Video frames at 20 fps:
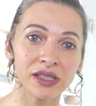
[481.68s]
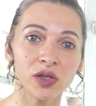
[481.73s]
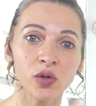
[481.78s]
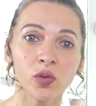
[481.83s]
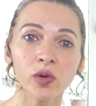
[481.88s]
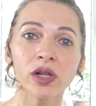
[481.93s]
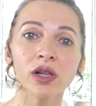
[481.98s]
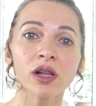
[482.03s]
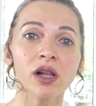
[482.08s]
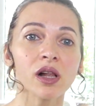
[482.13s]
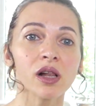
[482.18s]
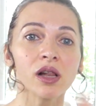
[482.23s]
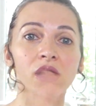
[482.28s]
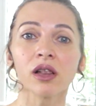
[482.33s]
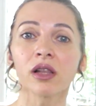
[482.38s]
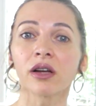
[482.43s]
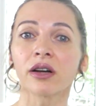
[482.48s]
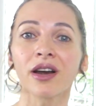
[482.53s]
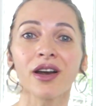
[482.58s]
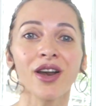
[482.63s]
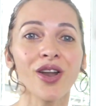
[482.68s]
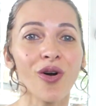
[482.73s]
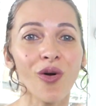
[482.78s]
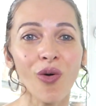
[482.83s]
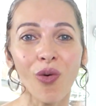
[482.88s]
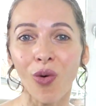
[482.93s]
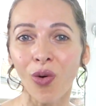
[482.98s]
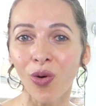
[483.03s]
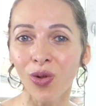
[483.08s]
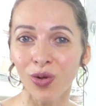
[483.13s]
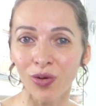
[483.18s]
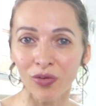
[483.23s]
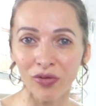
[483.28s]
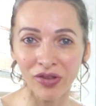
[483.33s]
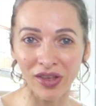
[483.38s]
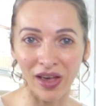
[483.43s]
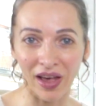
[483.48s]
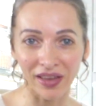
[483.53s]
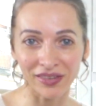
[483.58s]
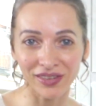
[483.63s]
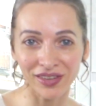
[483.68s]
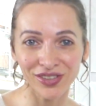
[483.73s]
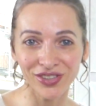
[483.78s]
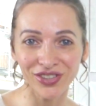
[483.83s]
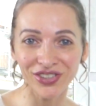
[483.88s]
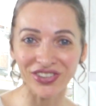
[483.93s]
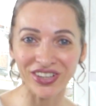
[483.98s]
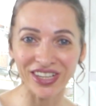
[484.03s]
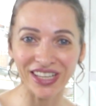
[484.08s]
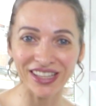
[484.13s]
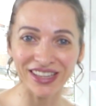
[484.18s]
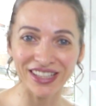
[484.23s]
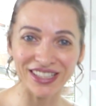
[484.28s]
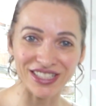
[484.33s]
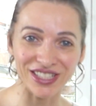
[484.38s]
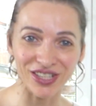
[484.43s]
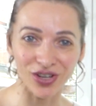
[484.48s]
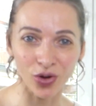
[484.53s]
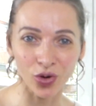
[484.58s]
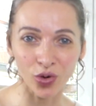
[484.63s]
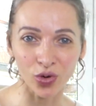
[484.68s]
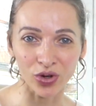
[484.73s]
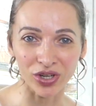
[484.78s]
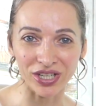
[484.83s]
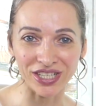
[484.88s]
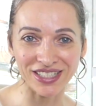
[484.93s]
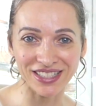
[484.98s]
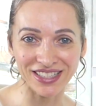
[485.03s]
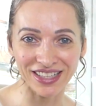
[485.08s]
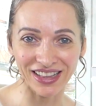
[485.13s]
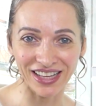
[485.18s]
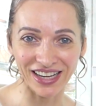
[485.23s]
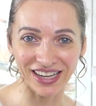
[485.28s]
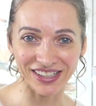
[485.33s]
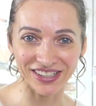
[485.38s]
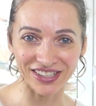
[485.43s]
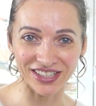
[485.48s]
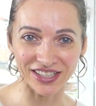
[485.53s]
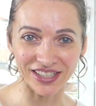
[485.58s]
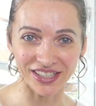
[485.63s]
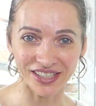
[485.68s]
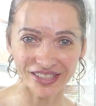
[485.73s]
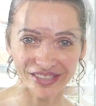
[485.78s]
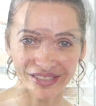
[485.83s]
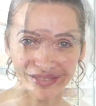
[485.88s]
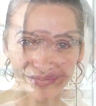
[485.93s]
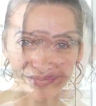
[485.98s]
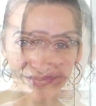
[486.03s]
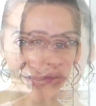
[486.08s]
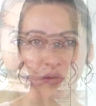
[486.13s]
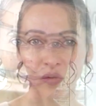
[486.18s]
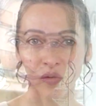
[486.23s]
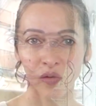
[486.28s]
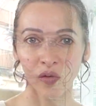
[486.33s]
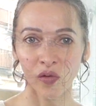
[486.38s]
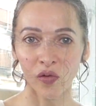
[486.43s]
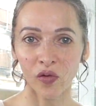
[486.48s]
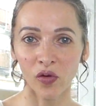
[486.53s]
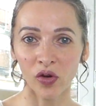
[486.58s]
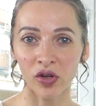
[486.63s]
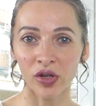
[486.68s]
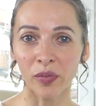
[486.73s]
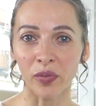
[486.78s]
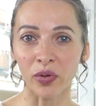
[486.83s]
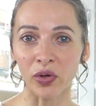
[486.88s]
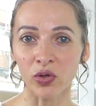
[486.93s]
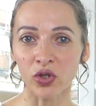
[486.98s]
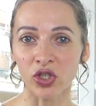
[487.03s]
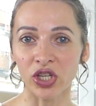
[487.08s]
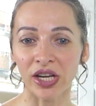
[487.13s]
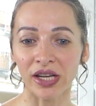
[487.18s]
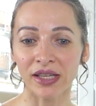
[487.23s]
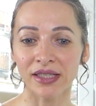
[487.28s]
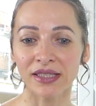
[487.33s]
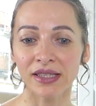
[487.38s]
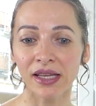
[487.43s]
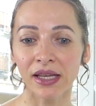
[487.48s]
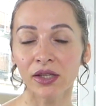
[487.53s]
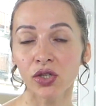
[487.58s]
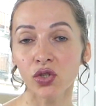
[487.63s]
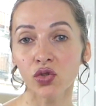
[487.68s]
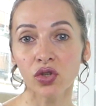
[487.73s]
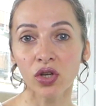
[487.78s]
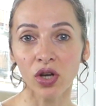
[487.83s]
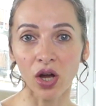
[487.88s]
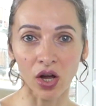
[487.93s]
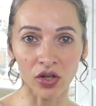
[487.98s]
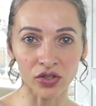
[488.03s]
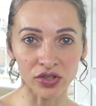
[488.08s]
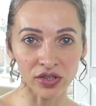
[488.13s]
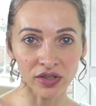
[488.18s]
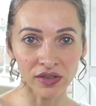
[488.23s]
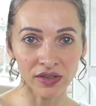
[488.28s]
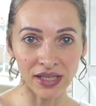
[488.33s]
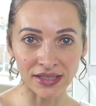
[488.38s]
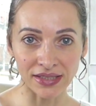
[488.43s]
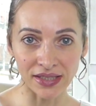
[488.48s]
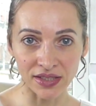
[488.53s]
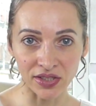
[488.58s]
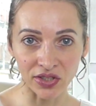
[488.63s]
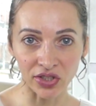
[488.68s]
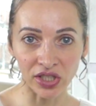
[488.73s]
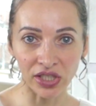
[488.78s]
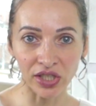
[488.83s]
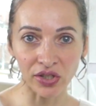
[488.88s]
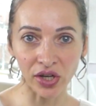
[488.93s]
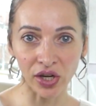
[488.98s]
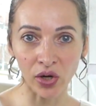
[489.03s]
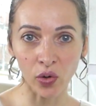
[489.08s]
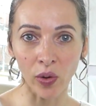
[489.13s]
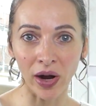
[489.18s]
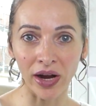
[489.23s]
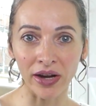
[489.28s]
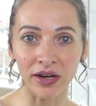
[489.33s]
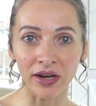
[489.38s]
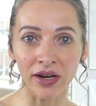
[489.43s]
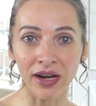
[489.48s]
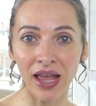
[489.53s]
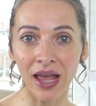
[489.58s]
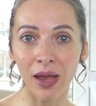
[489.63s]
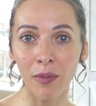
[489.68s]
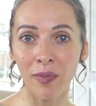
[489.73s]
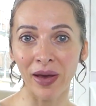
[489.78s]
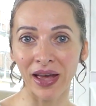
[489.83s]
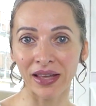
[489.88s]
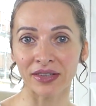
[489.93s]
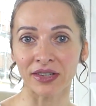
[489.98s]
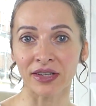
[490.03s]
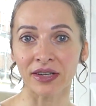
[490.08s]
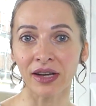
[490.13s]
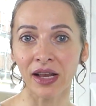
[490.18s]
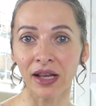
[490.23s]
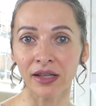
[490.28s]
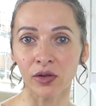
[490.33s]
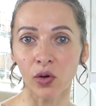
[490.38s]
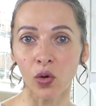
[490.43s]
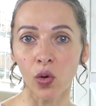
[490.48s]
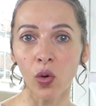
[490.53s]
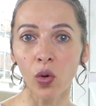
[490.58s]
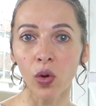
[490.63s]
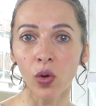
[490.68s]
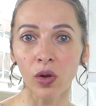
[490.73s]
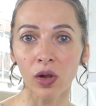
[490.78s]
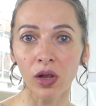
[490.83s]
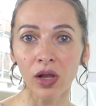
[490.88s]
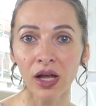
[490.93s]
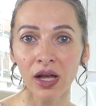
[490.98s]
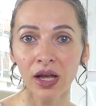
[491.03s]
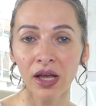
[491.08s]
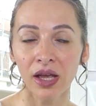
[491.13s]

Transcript: You will learn all of that during this course later. For the projects that do not necessarily require a pattern at all,